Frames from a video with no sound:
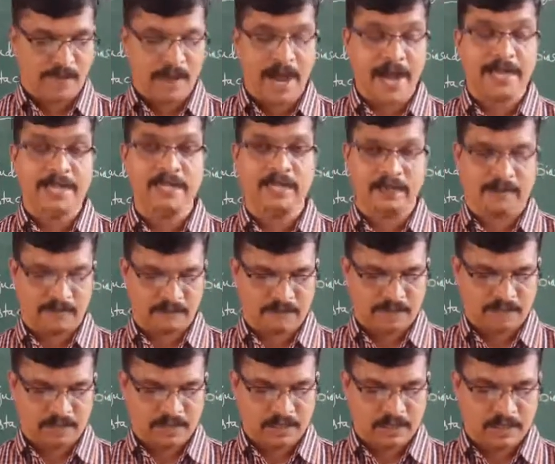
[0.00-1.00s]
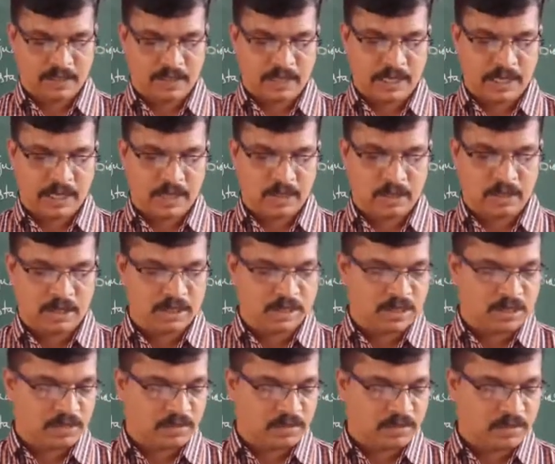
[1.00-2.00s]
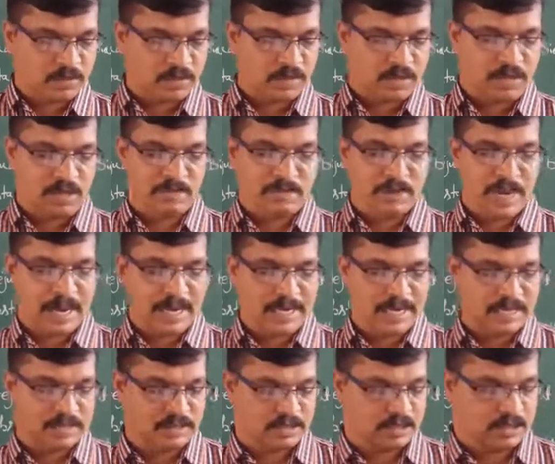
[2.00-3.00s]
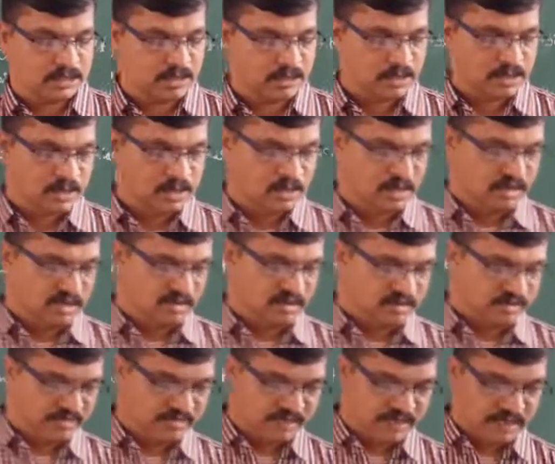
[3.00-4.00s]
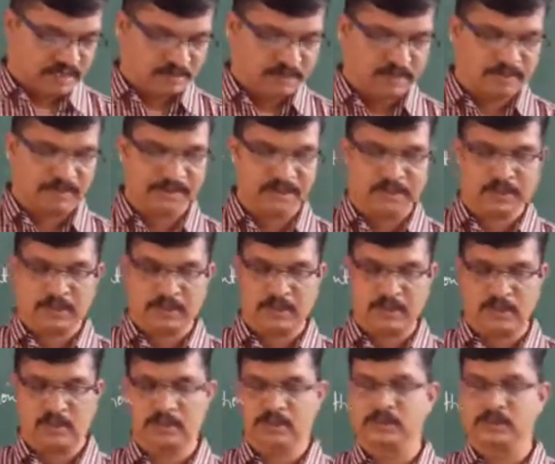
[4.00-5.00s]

Fine, try to achieve a balance. We will be with you.